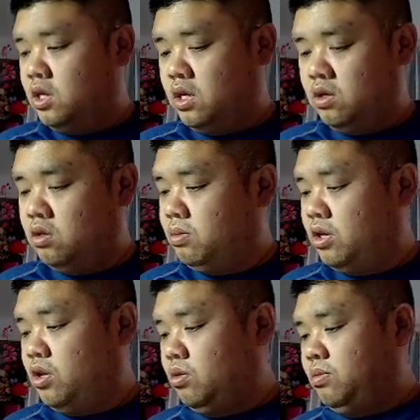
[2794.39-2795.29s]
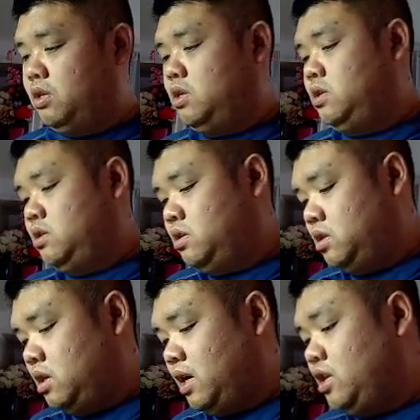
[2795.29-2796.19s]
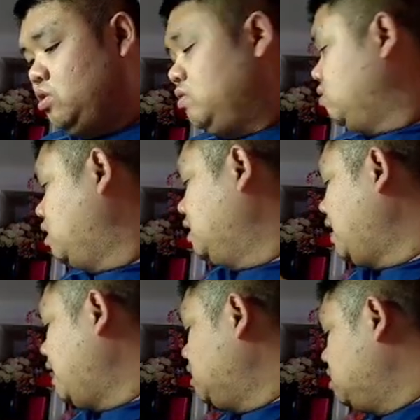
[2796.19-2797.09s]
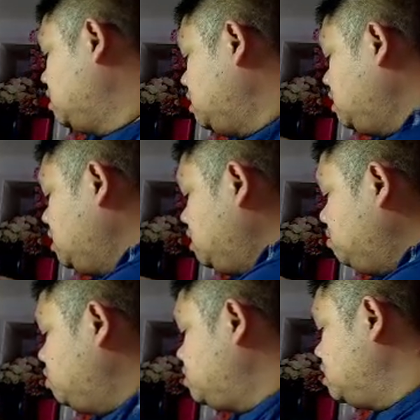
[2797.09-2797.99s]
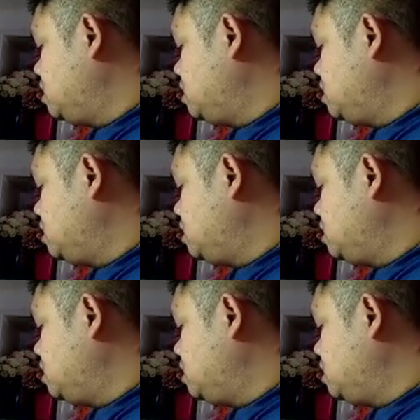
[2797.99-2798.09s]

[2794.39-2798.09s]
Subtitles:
I don't know about you, but I do a lot. Most of